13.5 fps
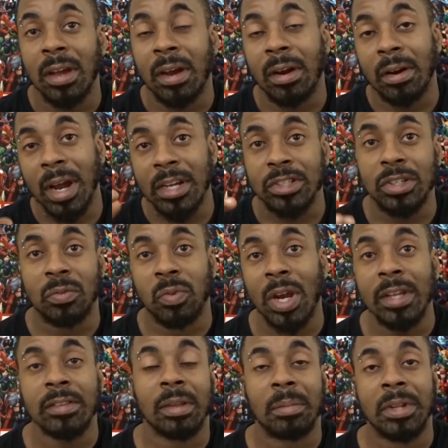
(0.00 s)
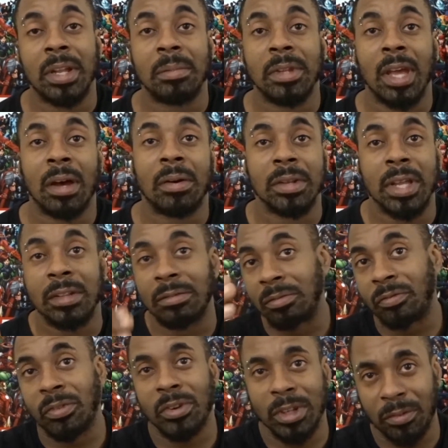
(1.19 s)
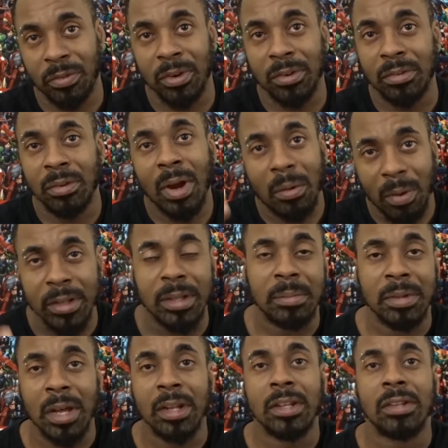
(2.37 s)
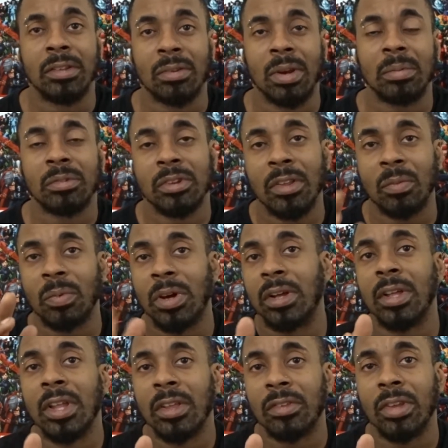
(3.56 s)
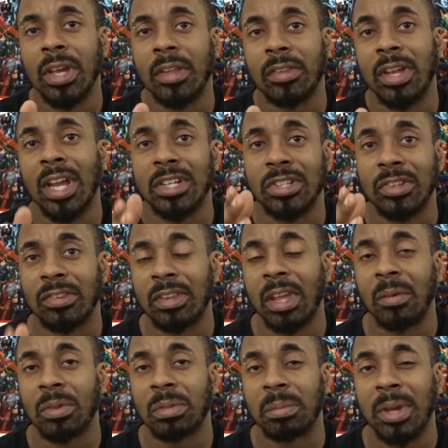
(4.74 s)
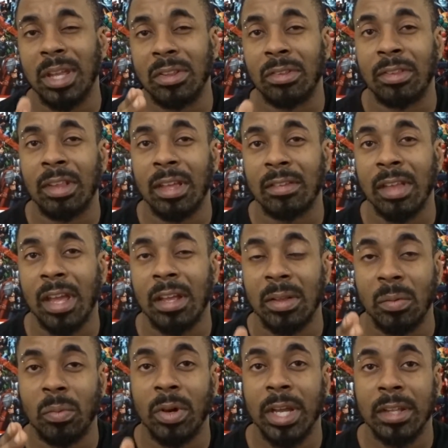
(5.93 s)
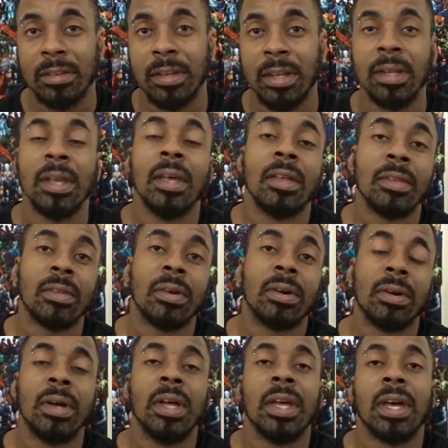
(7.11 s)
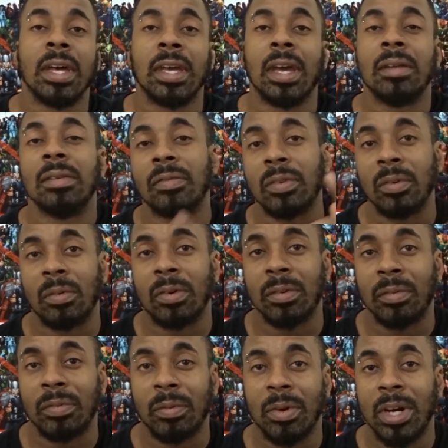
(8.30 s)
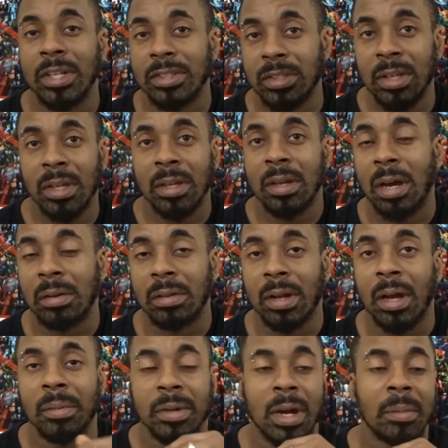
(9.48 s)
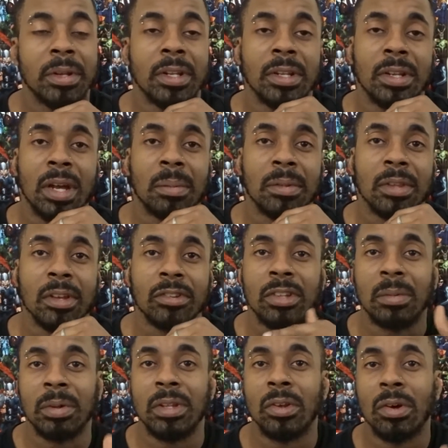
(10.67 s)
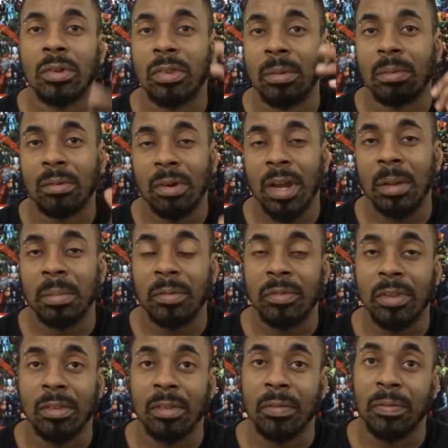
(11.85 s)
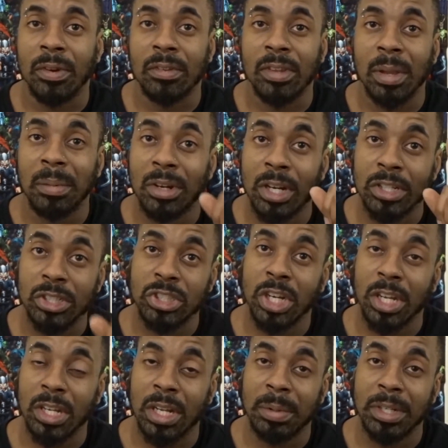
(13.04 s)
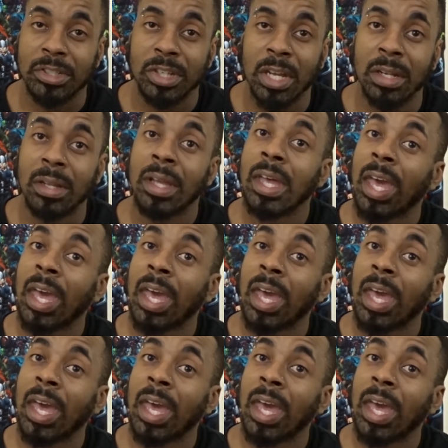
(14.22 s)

or actually write some of them down, and for these first two I'll write them down in the description as well, so you guys can actually stay with me and see exactly what I did. So again, if you want, comment in the comment section, let me know. Subscribe if this is the first time you're actually checking out my channel,